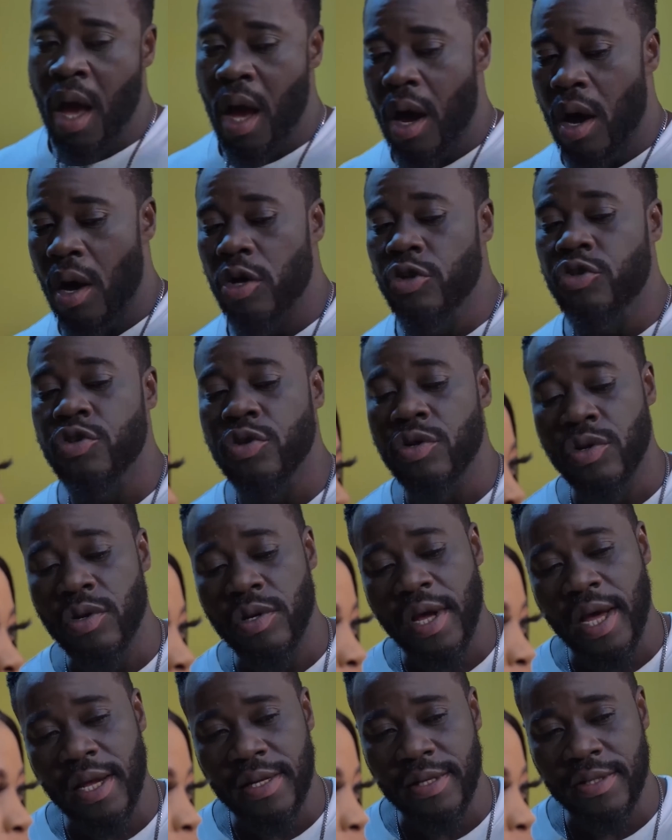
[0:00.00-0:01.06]
I also know
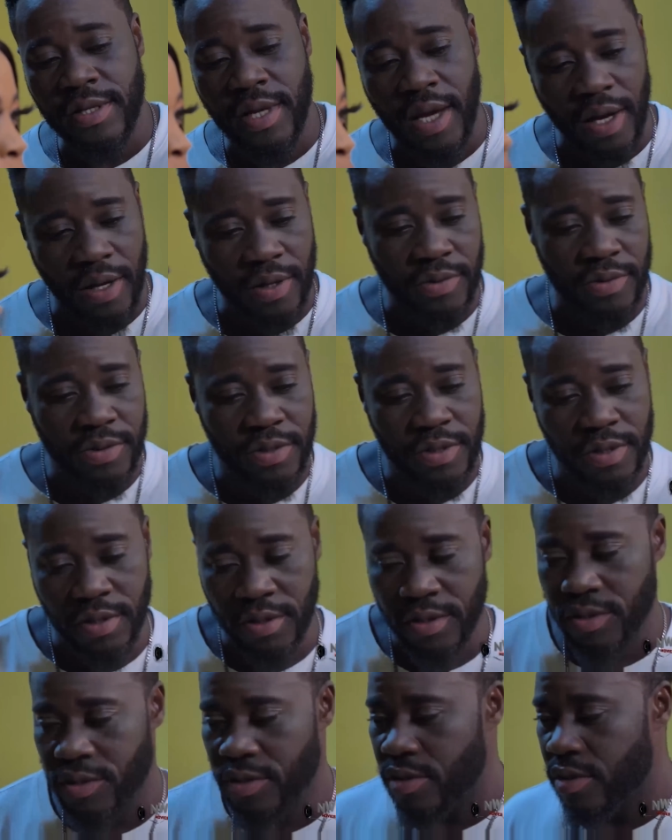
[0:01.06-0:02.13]
that this house
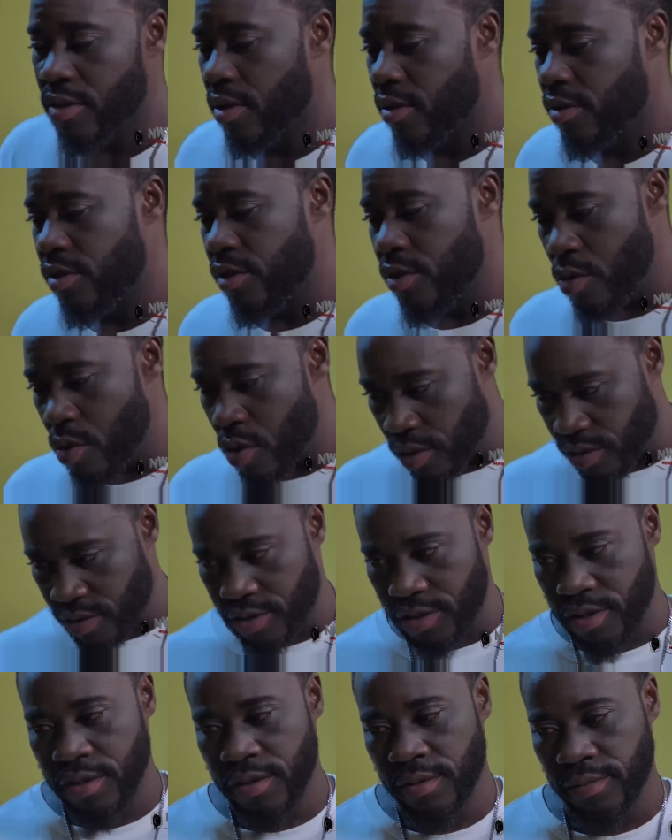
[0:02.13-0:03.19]
is not
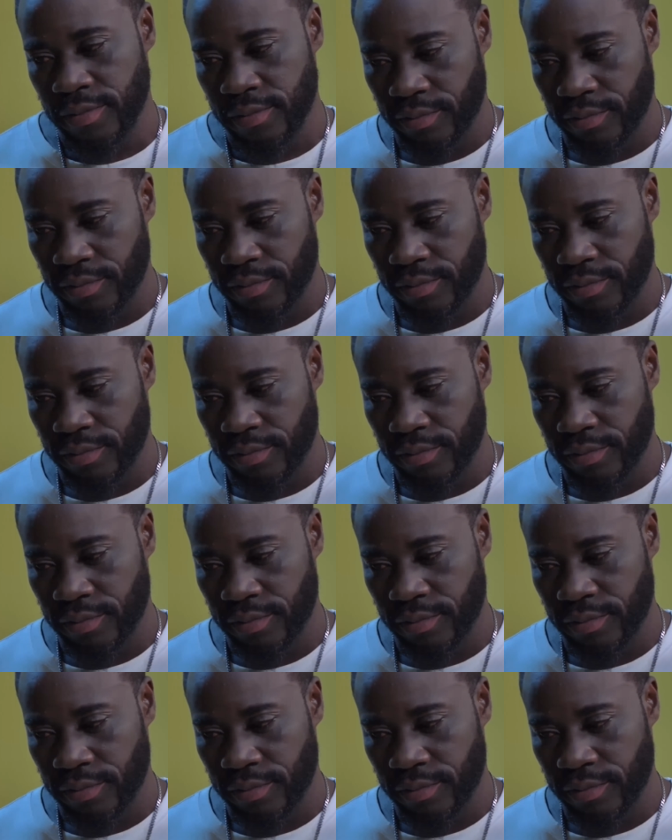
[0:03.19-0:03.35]
yours.